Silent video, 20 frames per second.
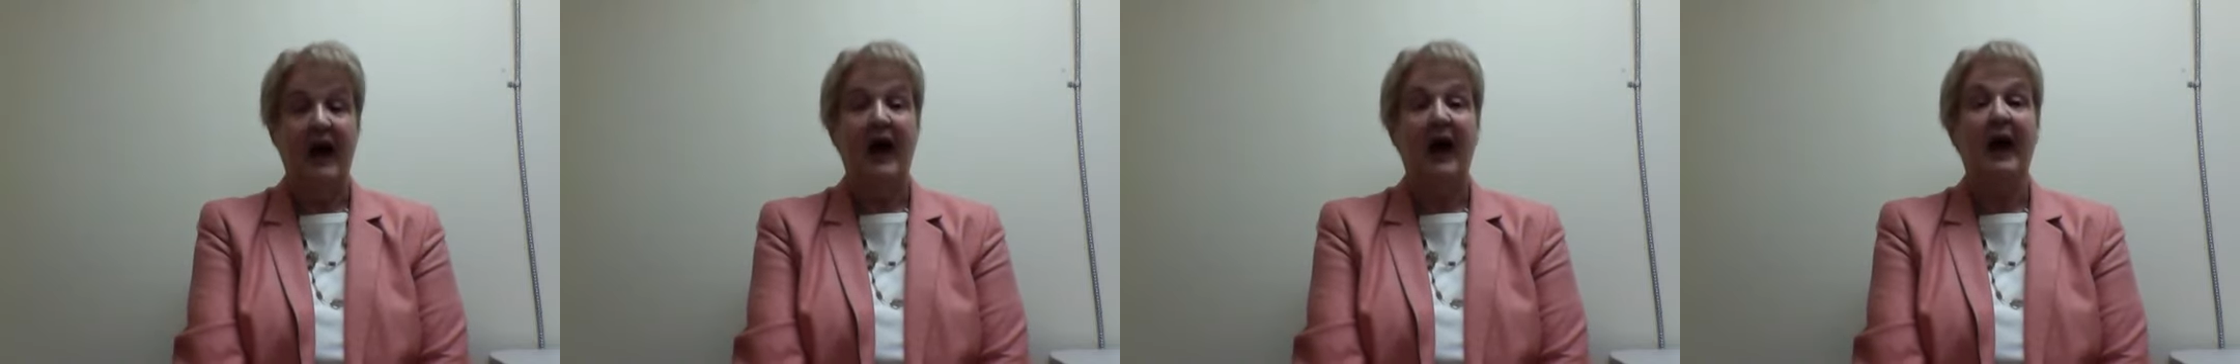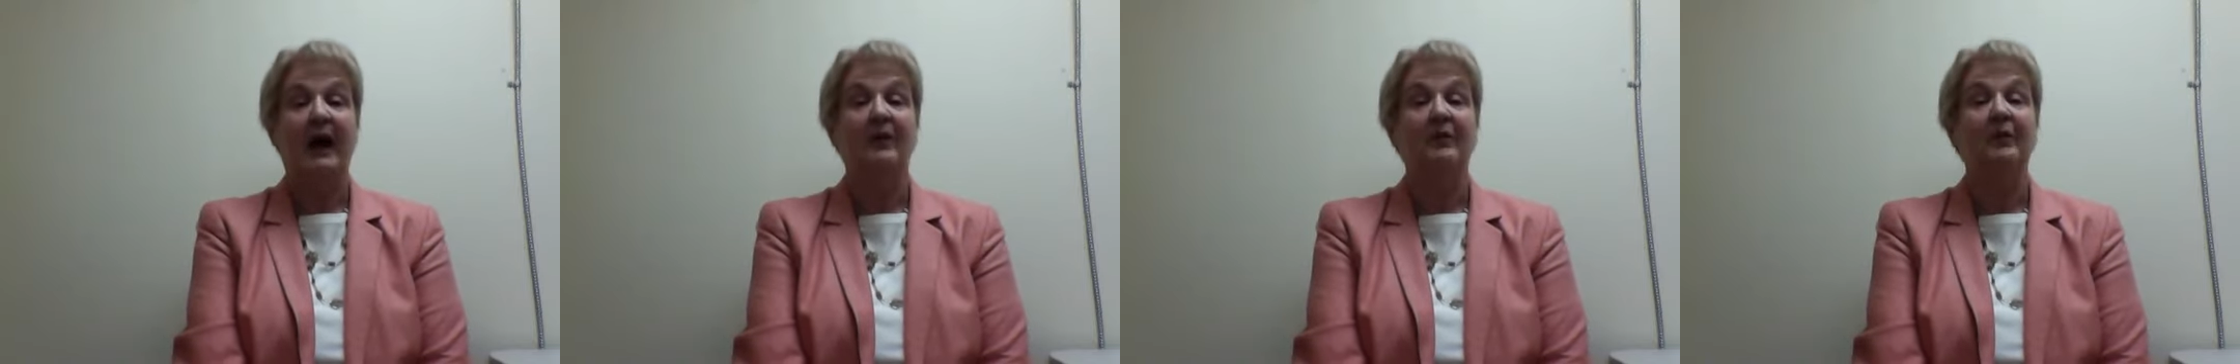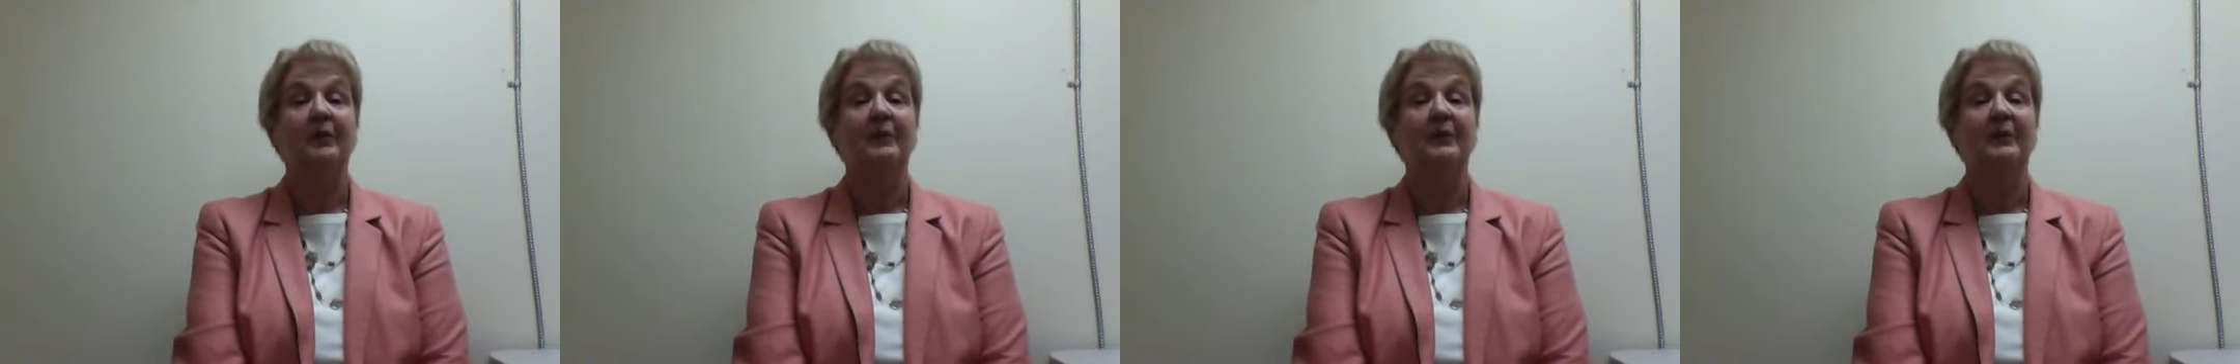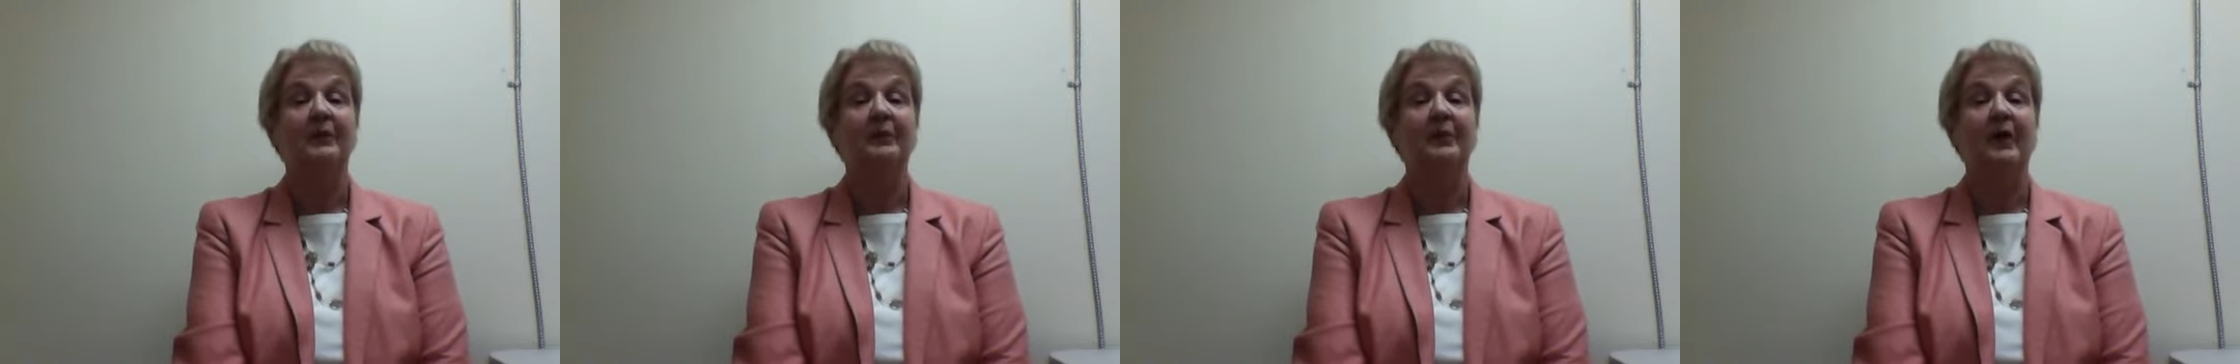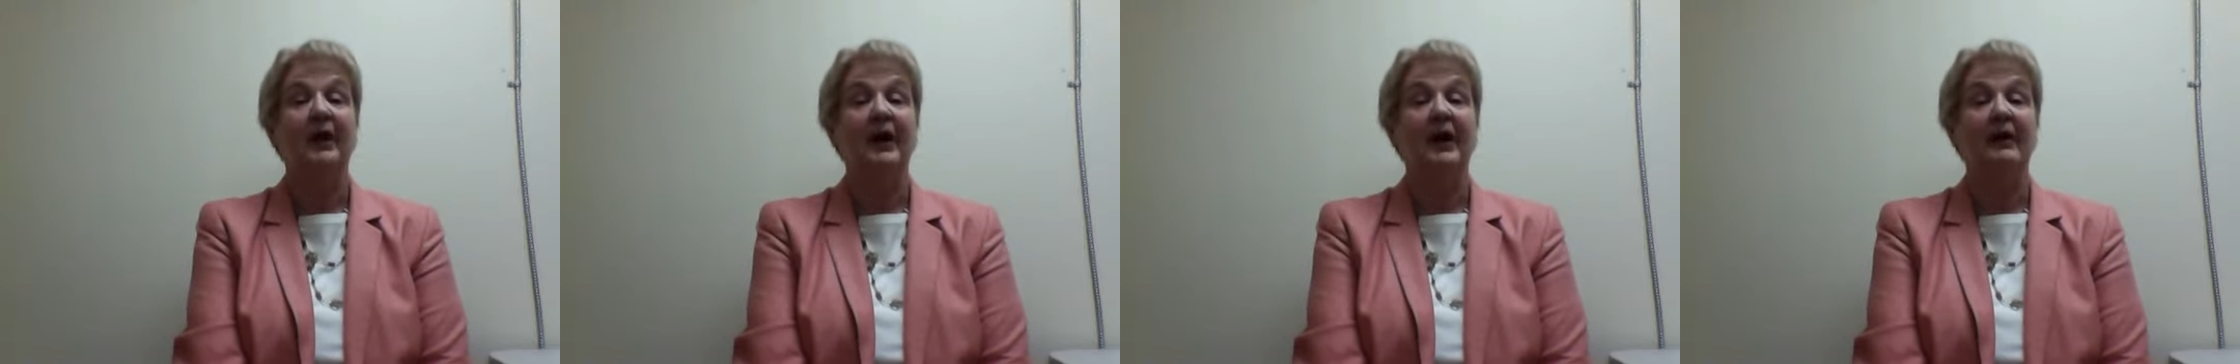I will be
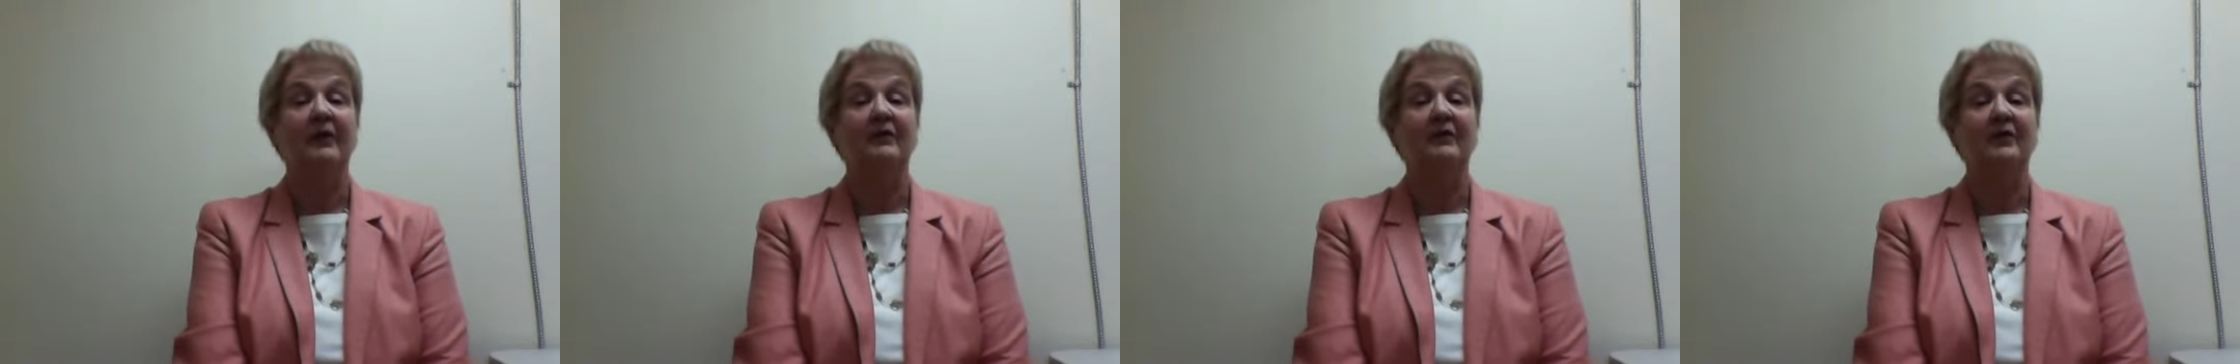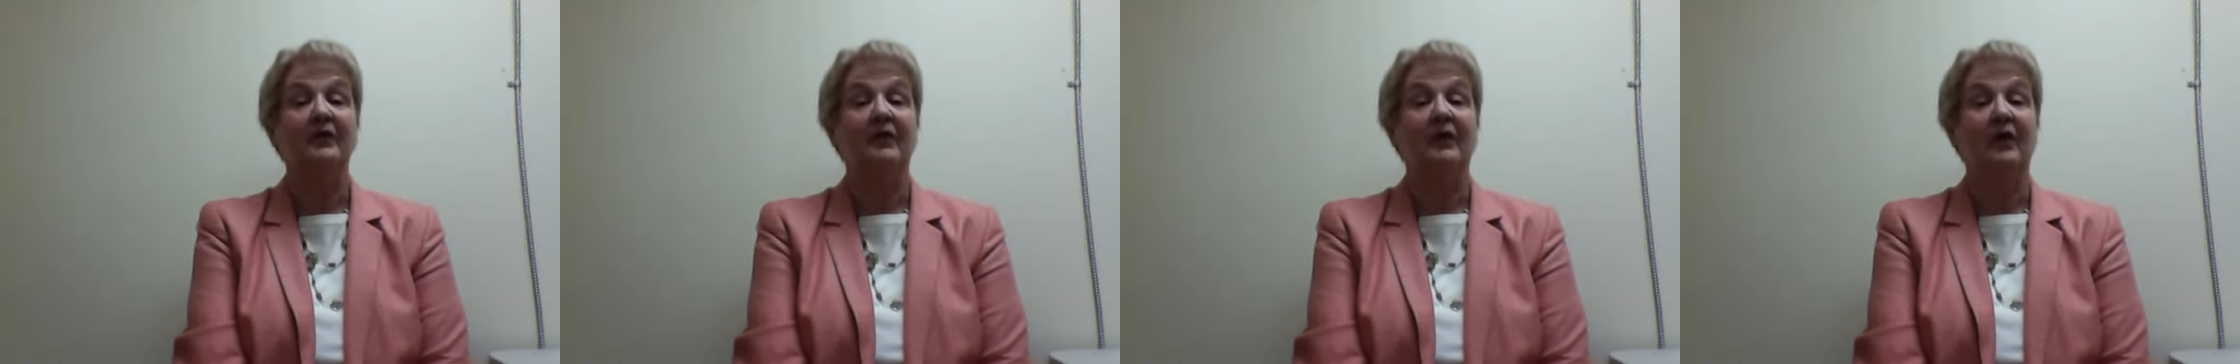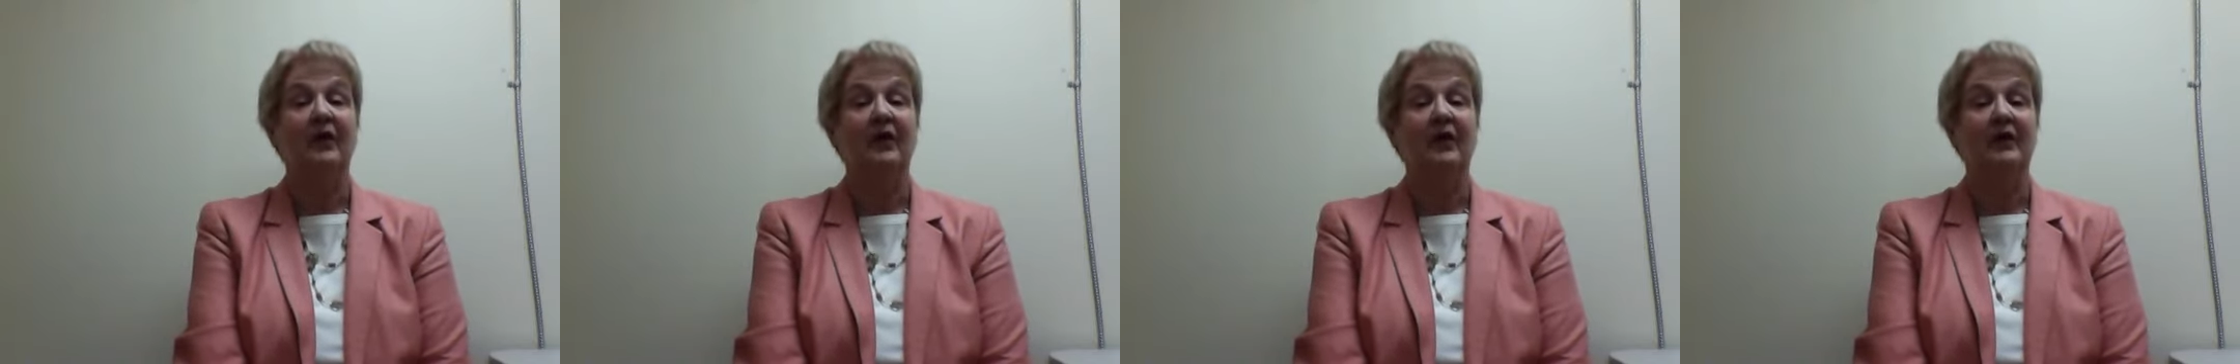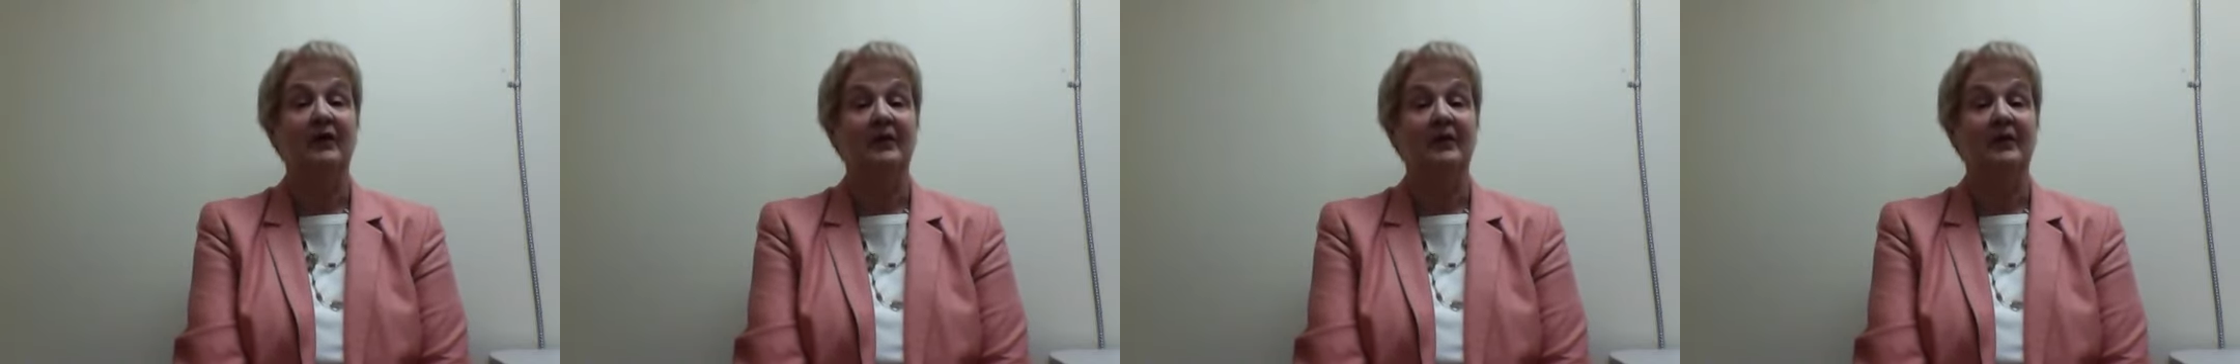proud to call